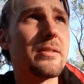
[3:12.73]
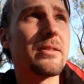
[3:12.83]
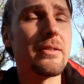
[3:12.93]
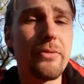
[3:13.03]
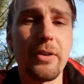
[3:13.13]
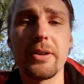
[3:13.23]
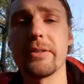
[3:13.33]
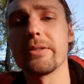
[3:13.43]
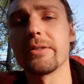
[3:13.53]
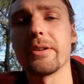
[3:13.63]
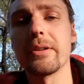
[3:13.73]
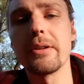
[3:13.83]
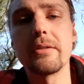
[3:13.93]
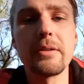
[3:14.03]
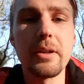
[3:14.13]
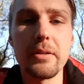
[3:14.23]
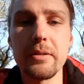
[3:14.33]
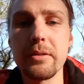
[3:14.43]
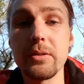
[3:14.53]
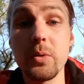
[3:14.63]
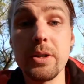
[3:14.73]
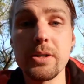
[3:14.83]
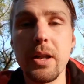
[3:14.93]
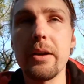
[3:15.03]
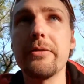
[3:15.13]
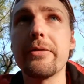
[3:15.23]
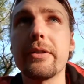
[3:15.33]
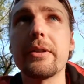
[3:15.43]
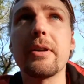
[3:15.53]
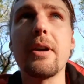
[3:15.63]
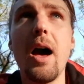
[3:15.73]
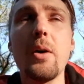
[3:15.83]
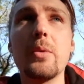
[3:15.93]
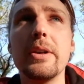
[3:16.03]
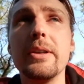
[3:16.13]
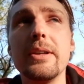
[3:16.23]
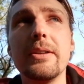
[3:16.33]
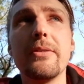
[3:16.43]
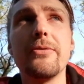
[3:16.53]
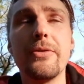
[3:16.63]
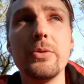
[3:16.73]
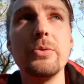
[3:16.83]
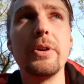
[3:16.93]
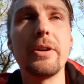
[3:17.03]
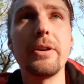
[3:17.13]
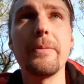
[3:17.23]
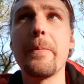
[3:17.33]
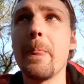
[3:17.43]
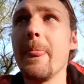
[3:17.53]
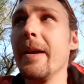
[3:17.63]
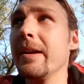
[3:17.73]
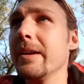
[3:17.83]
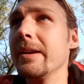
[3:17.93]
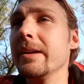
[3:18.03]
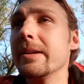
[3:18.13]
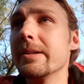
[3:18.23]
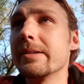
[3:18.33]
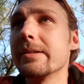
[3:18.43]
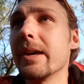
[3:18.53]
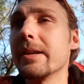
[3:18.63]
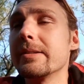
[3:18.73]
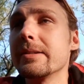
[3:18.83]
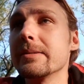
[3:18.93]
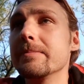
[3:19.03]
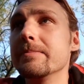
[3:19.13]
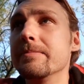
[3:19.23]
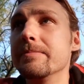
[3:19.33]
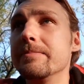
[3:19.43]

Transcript: difference than, than the Swedish life and uh, how we eat food here is that uh,